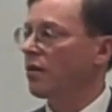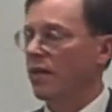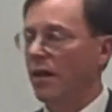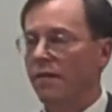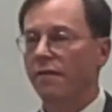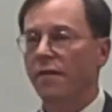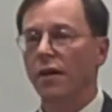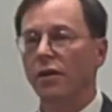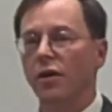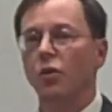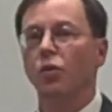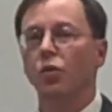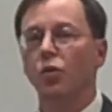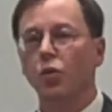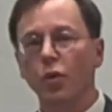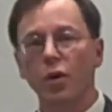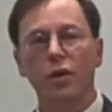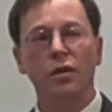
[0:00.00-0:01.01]
They found it
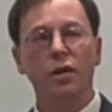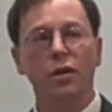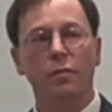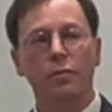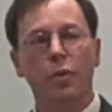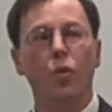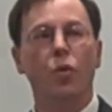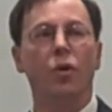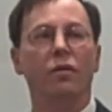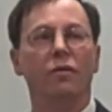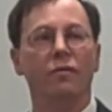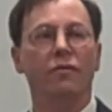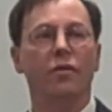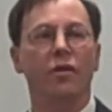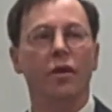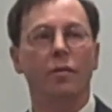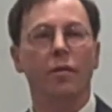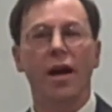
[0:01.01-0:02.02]
really important
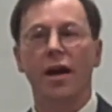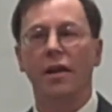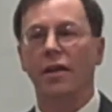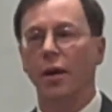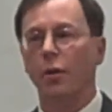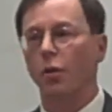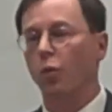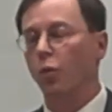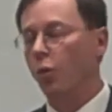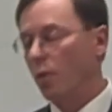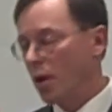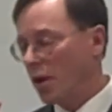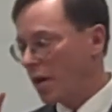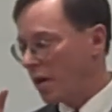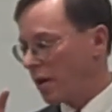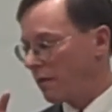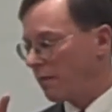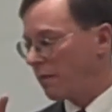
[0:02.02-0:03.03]
for them, and they were
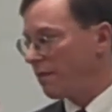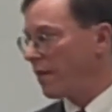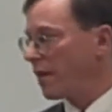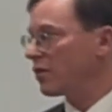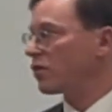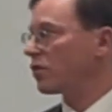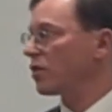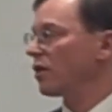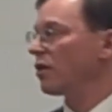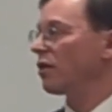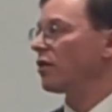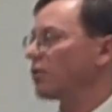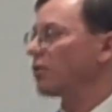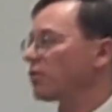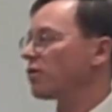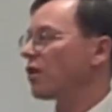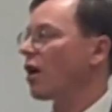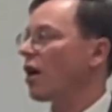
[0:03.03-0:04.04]
investing
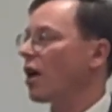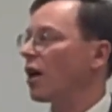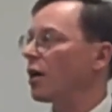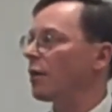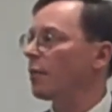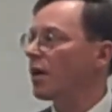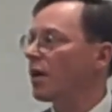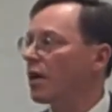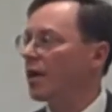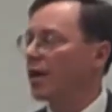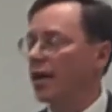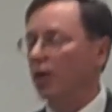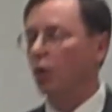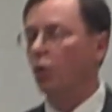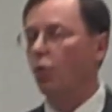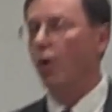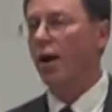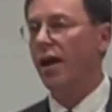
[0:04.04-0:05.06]
their time in
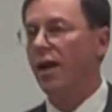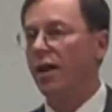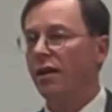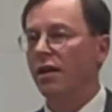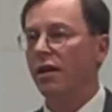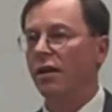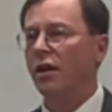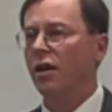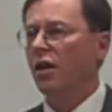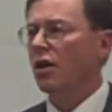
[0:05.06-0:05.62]
a way that